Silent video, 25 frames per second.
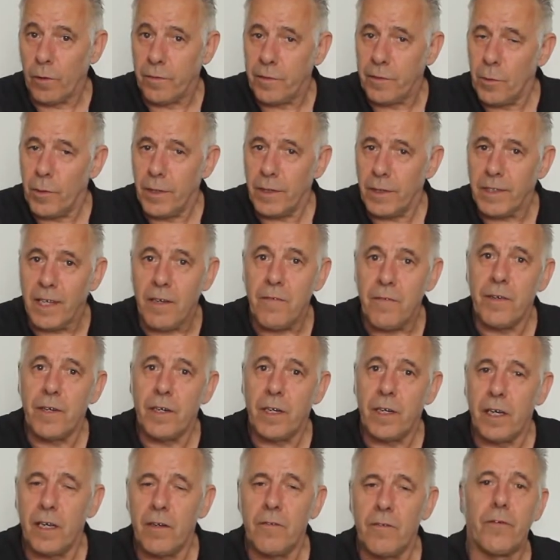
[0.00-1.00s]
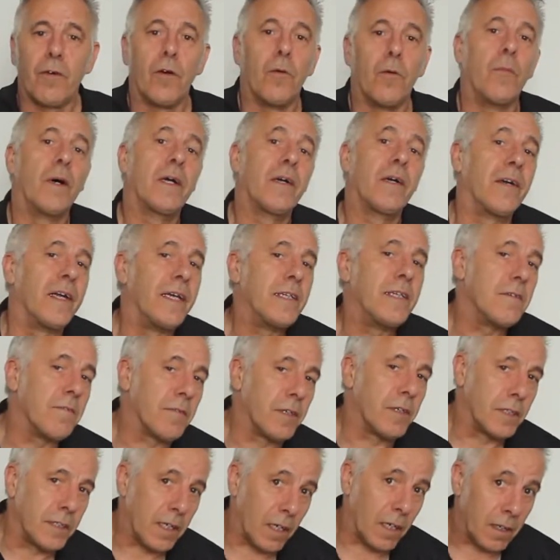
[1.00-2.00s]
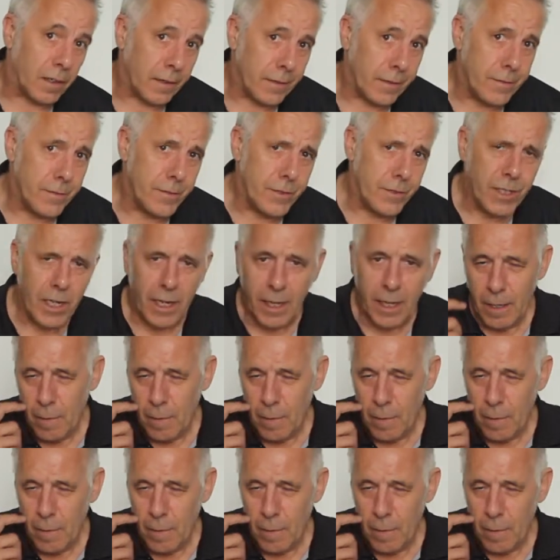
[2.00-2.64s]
everyone, Dave here again from Creative Guitar Lounge.